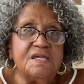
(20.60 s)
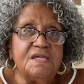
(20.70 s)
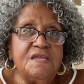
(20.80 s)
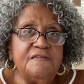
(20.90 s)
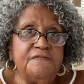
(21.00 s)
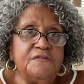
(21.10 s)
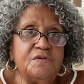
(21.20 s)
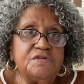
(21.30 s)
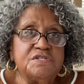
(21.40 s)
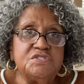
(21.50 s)
If
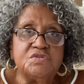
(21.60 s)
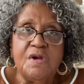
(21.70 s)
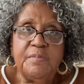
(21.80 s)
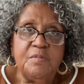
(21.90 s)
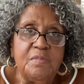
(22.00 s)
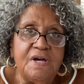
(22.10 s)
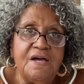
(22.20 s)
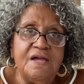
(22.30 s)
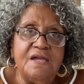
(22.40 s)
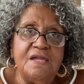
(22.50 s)
you're just dropping
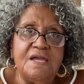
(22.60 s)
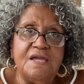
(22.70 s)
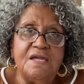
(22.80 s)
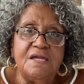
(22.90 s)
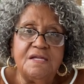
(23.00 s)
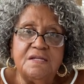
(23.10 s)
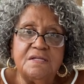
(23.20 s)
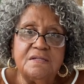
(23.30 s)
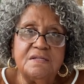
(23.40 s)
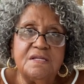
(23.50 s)
by
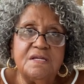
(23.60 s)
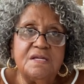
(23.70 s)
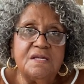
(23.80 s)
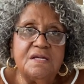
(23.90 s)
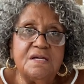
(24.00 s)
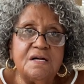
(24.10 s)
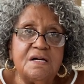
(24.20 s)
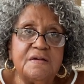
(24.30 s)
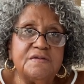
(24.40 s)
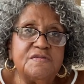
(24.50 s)
and
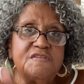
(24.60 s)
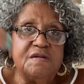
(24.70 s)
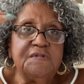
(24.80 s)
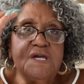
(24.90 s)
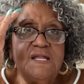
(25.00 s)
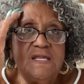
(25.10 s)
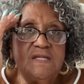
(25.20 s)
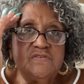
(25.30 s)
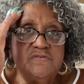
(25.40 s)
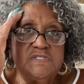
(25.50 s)
you seem kind of
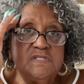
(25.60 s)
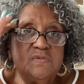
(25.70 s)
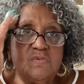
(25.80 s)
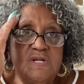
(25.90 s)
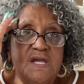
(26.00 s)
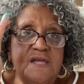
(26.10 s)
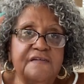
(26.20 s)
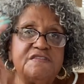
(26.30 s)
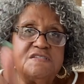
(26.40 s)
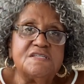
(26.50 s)
interested in what I
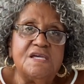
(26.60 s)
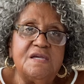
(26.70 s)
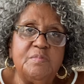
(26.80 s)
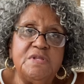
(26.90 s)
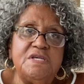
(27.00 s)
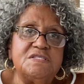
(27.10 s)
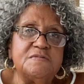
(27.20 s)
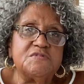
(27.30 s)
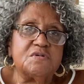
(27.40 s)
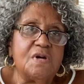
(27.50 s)
have to say, please
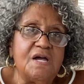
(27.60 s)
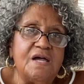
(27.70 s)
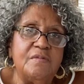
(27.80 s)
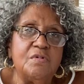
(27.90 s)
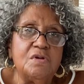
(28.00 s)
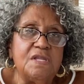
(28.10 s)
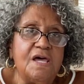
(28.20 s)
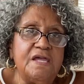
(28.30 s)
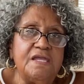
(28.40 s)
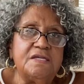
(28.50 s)
subscribe or
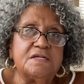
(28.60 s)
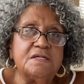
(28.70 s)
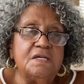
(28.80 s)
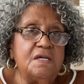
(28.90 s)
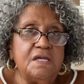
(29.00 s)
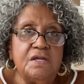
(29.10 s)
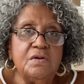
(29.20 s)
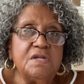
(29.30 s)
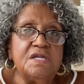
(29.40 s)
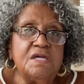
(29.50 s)
like.
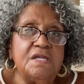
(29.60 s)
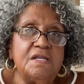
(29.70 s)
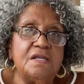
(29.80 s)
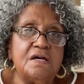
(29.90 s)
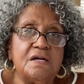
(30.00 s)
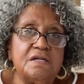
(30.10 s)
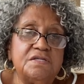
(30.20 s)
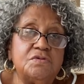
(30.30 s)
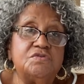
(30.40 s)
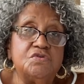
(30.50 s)
Here again,
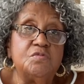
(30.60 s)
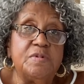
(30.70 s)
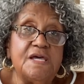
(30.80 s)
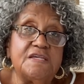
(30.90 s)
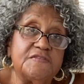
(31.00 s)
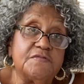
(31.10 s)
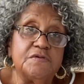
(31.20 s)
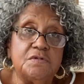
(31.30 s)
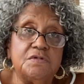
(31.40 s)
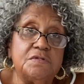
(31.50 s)
YouTube likes for
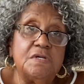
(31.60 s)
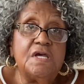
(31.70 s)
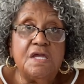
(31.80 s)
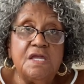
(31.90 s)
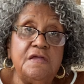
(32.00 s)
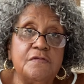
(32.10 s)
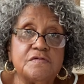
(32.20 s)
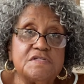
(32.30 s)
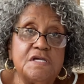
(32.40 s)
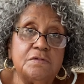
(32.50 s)
you to either
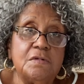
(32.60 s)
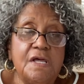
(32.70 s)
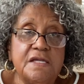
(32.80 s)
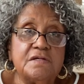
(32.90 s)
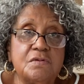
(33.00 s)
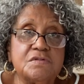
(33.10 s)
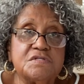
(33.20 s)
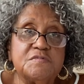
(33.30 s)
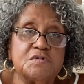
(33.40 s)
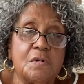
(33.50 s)
say you like it or
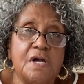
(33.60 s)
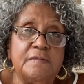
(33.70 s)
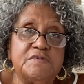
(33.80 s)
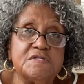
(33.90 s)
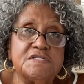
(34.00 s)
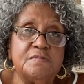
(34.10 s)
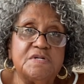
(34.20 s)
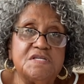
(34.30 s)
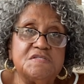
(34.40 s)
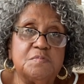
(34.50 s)
subscribe to
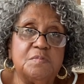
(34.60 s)
somebody's